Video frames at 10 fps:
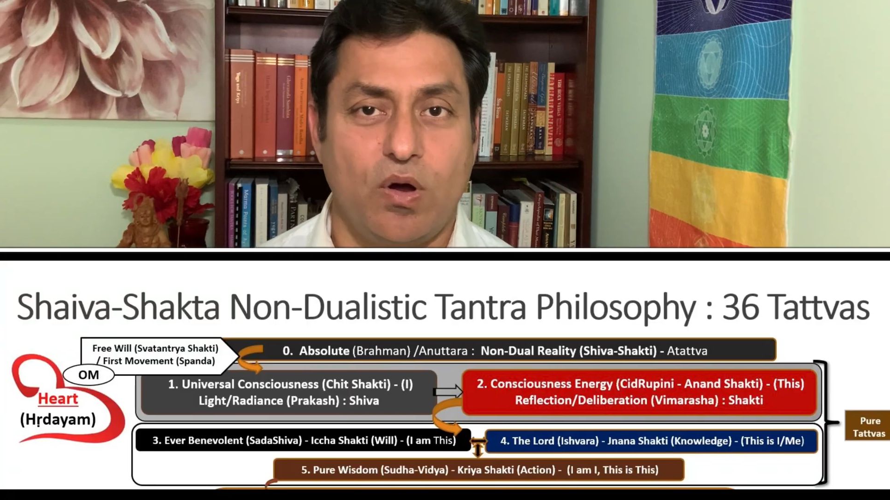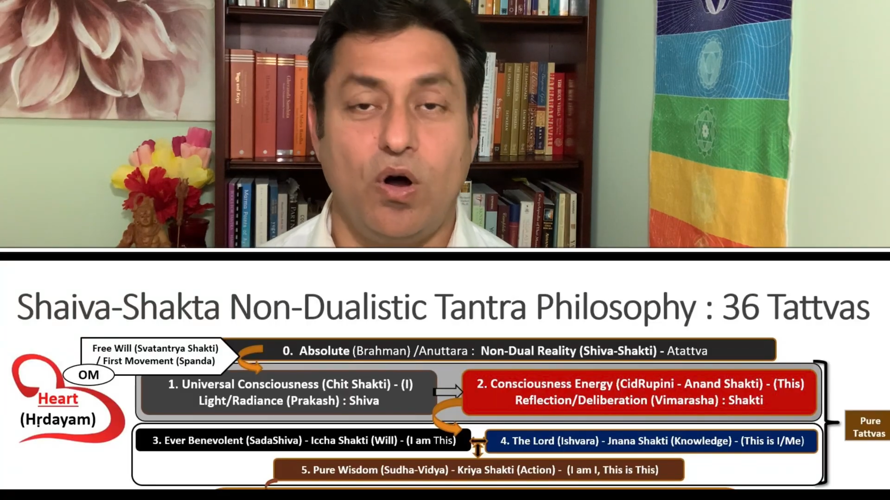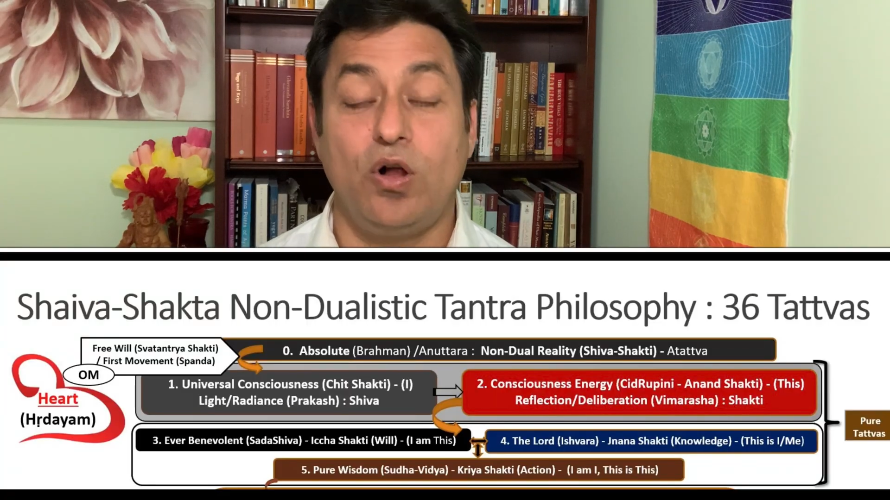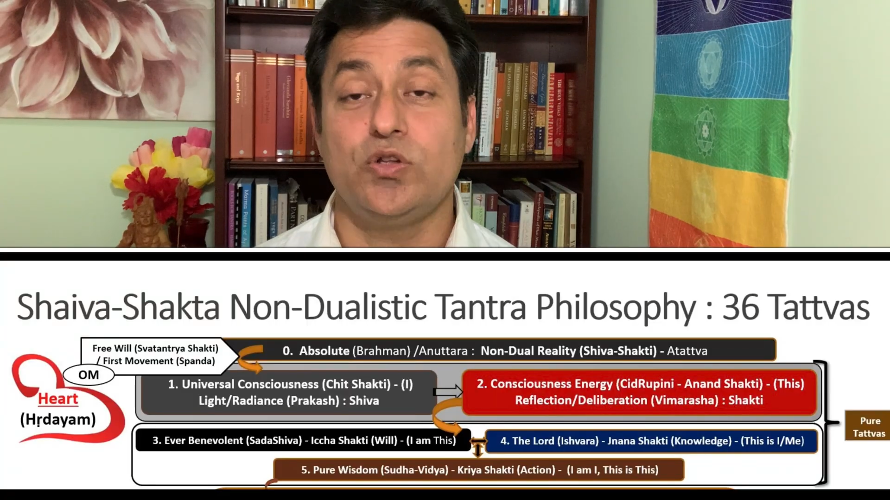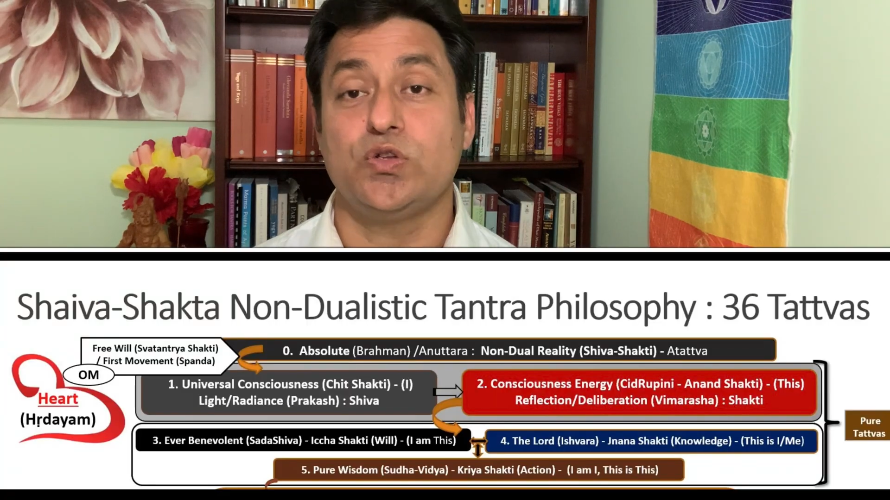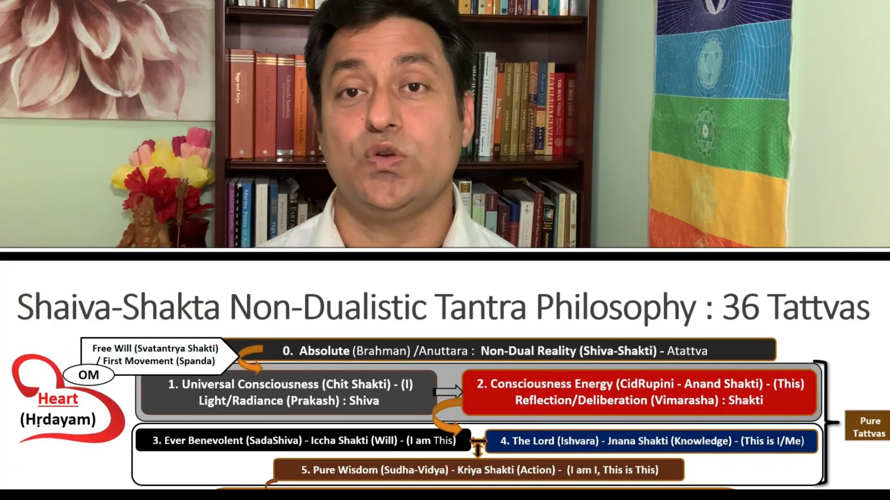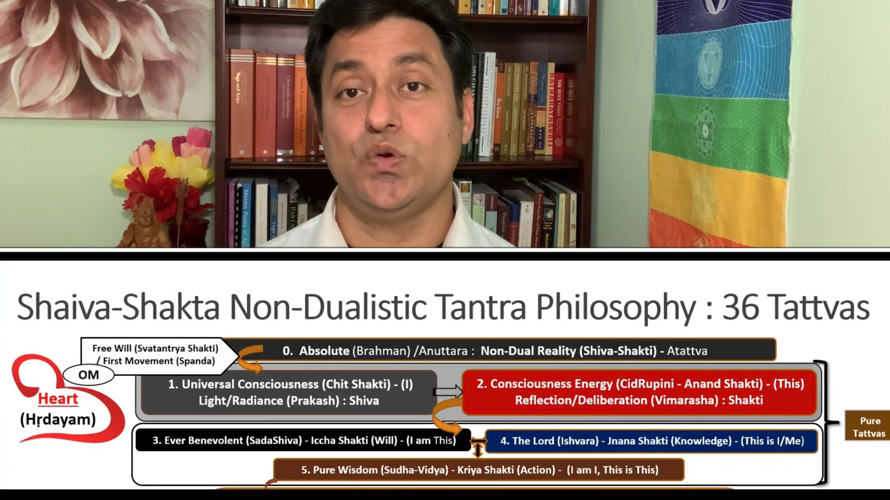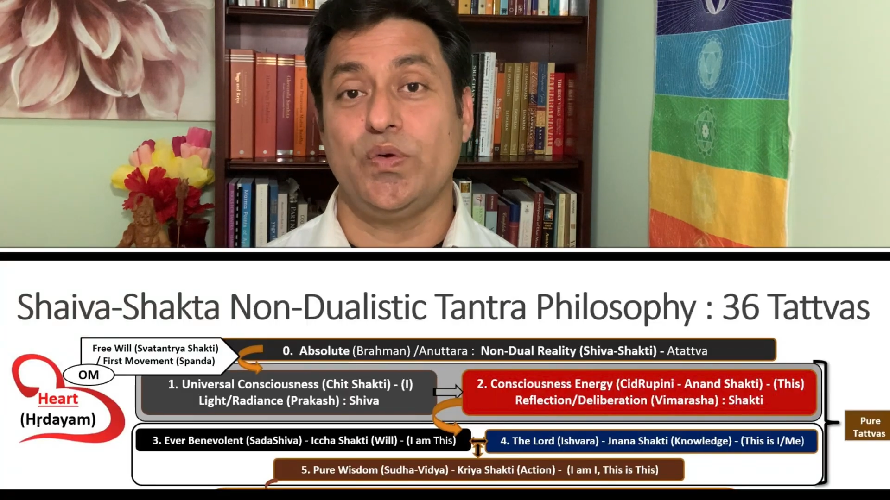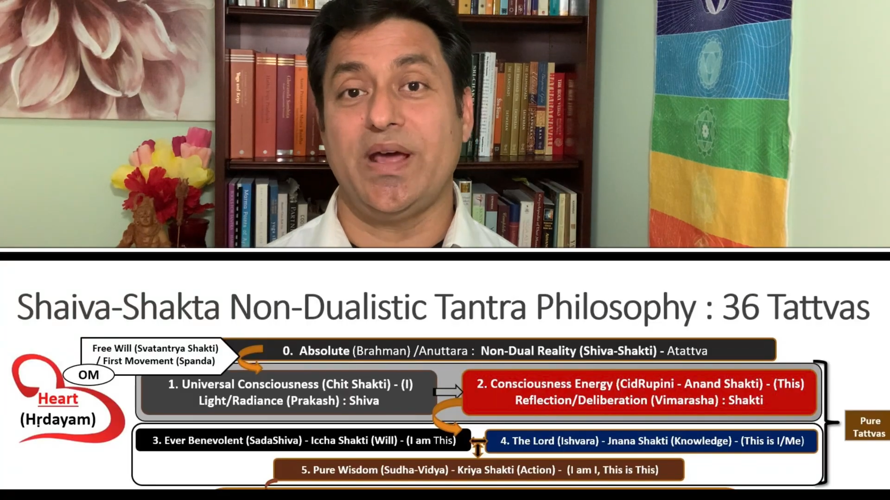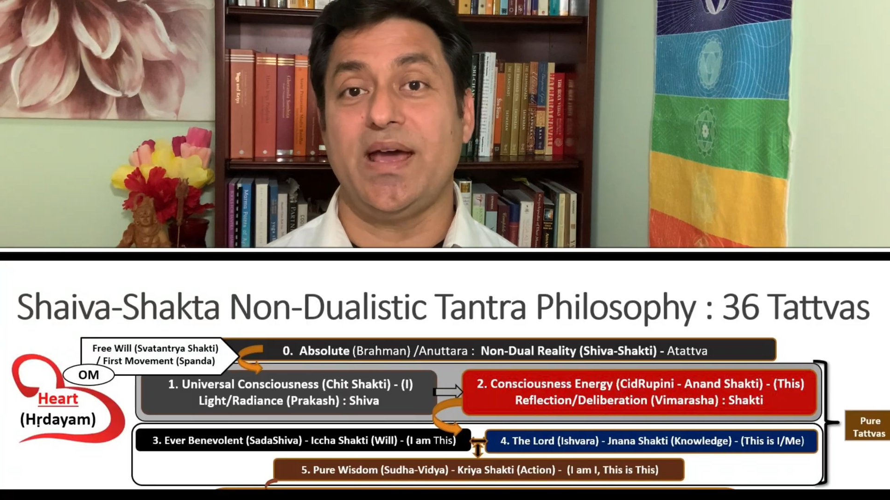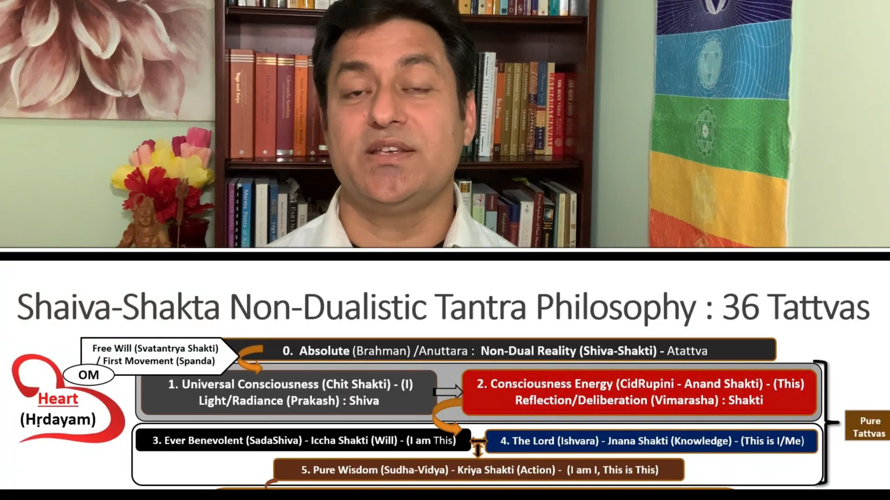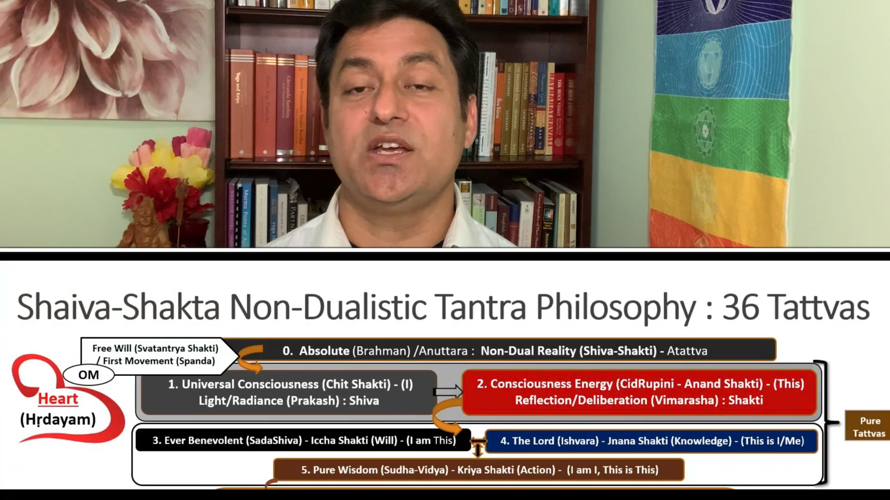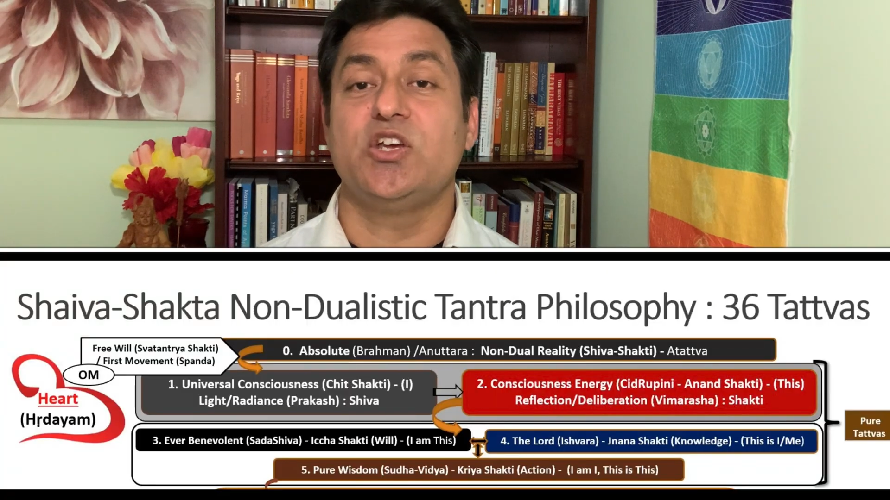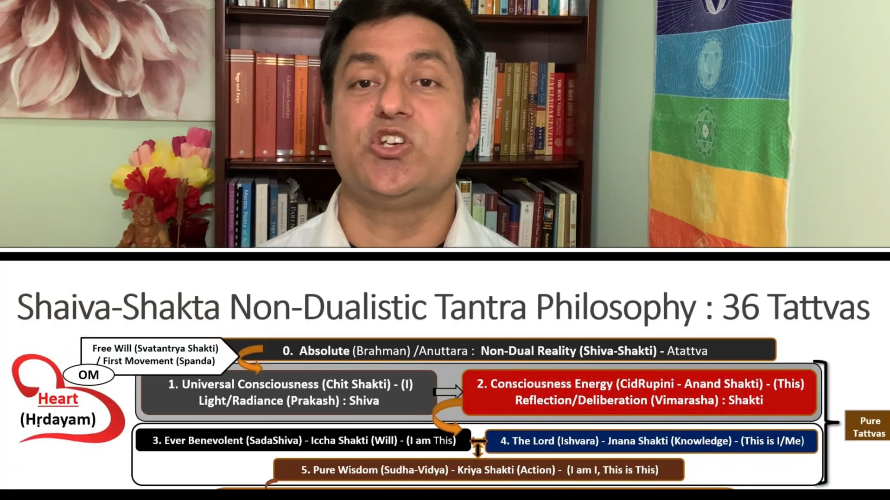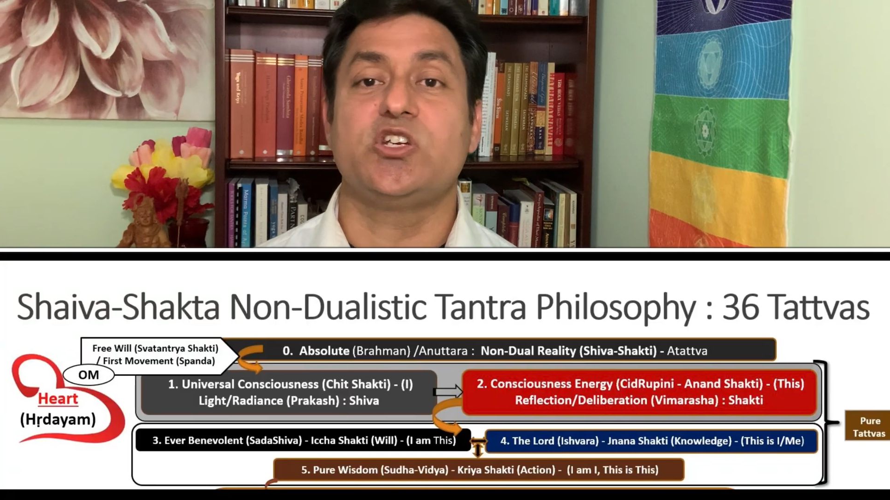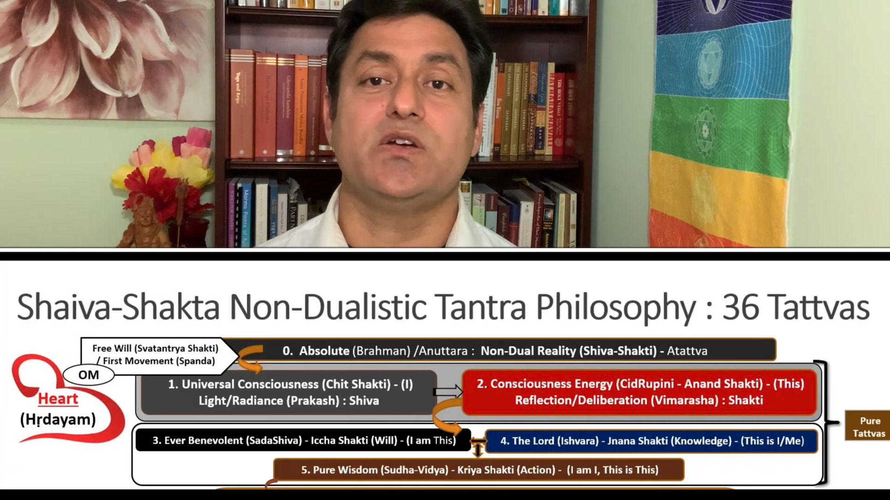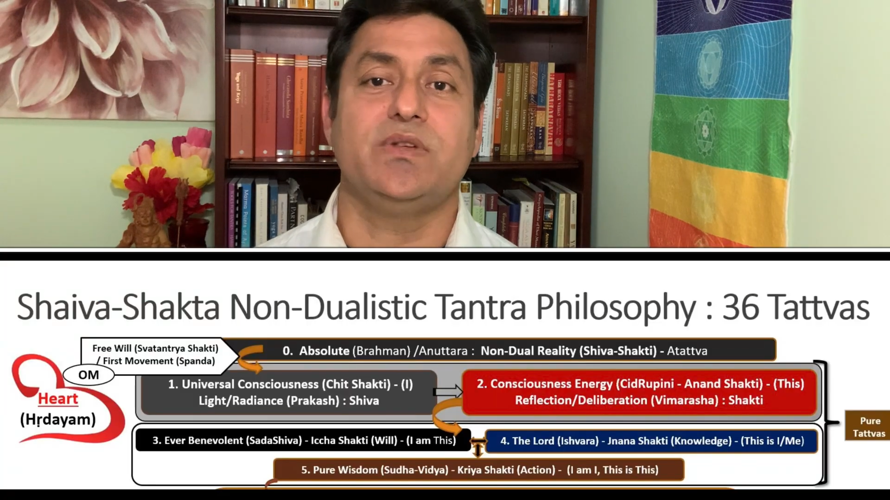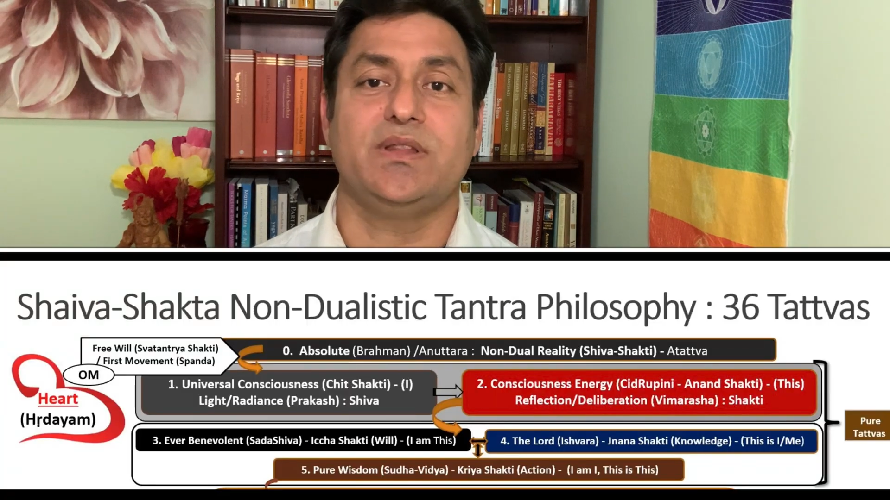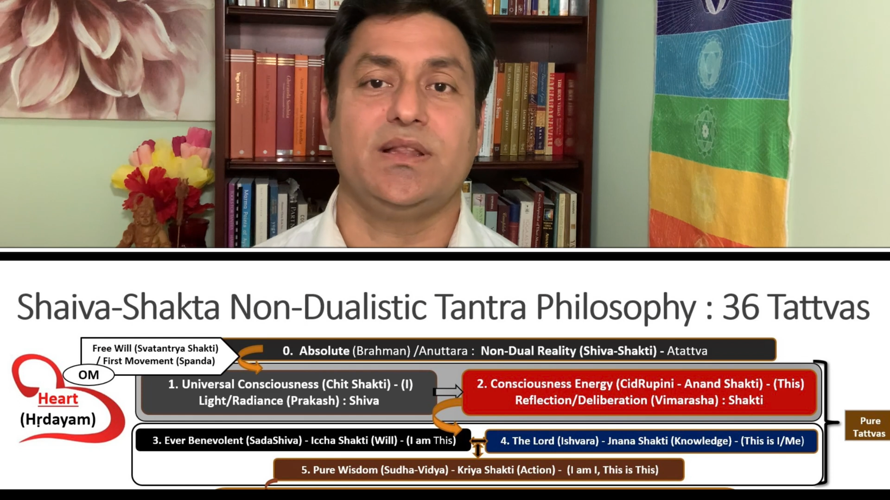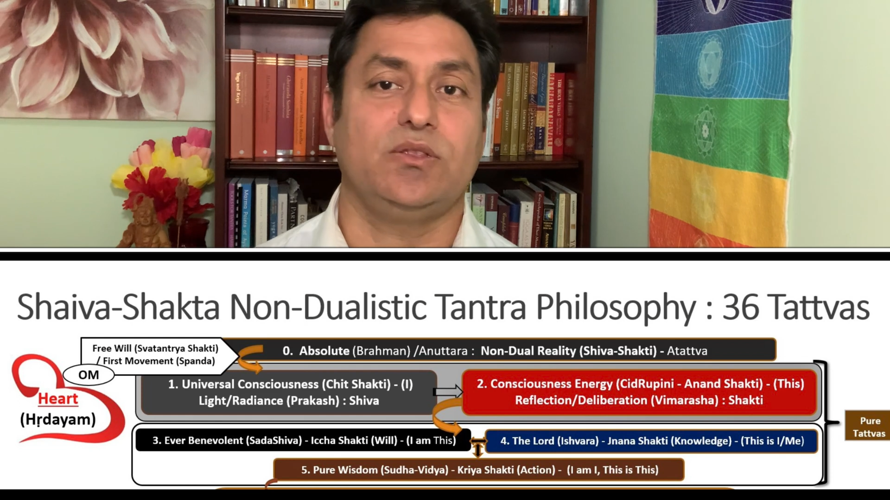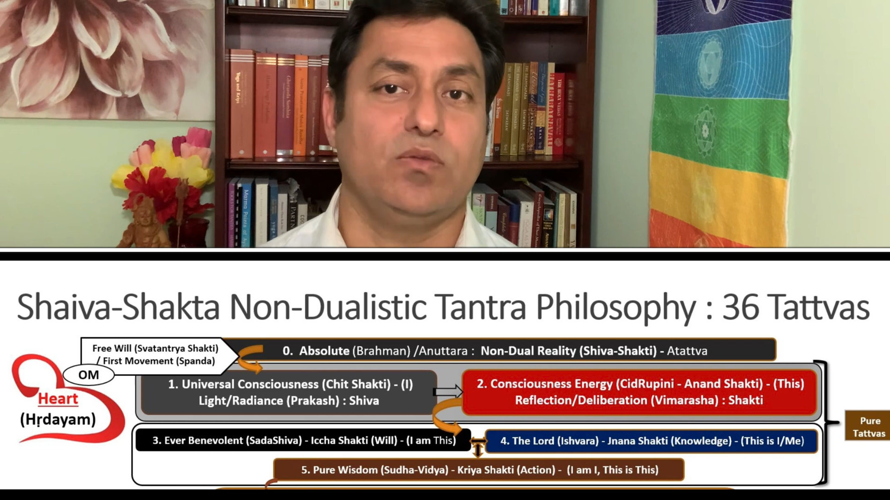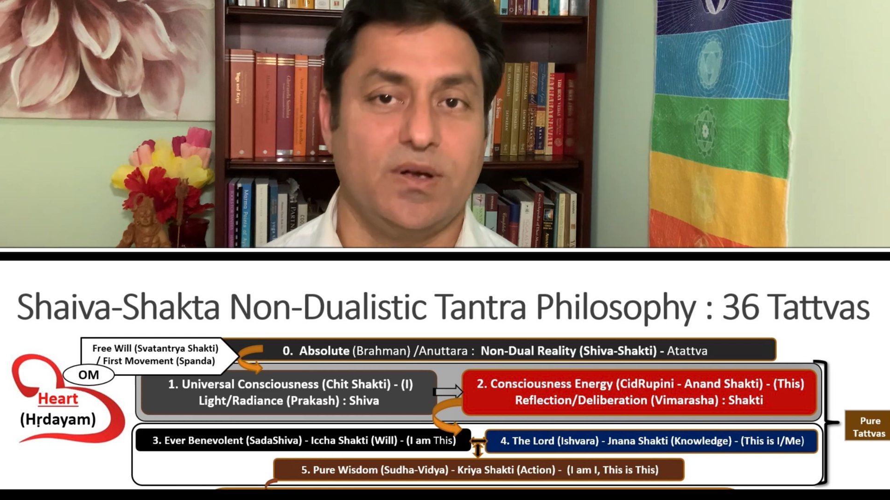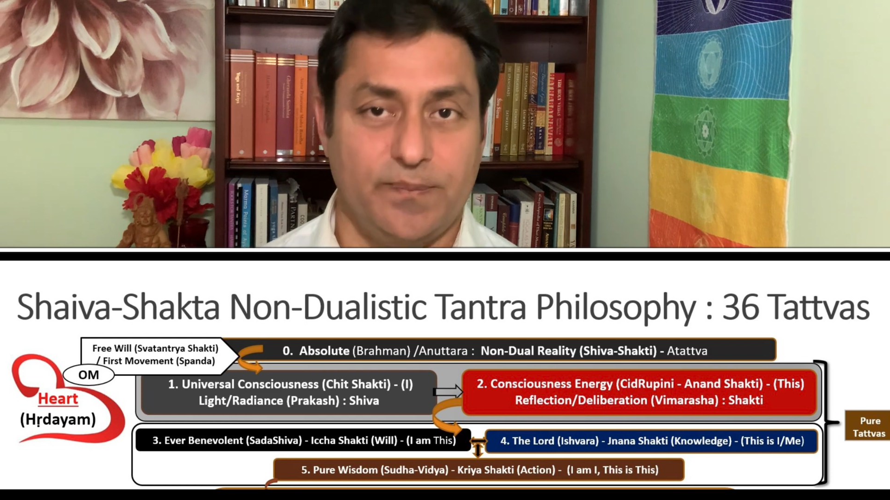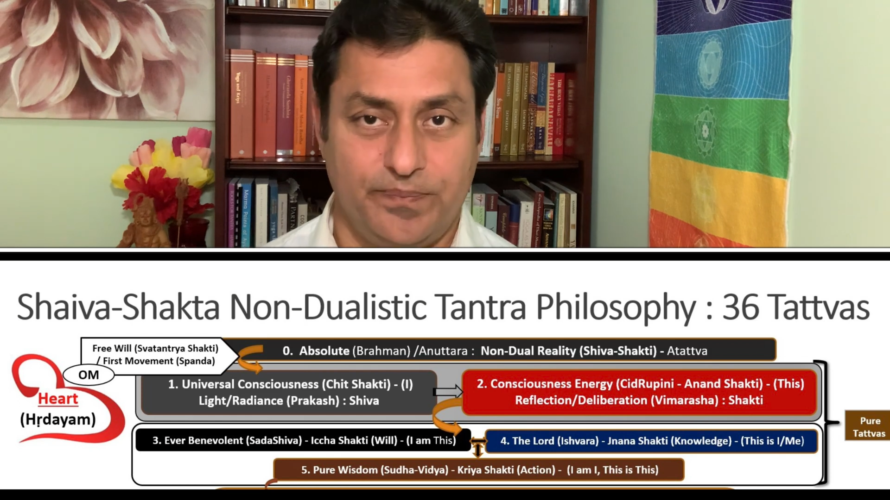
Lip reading: also known as Shiva Tattva.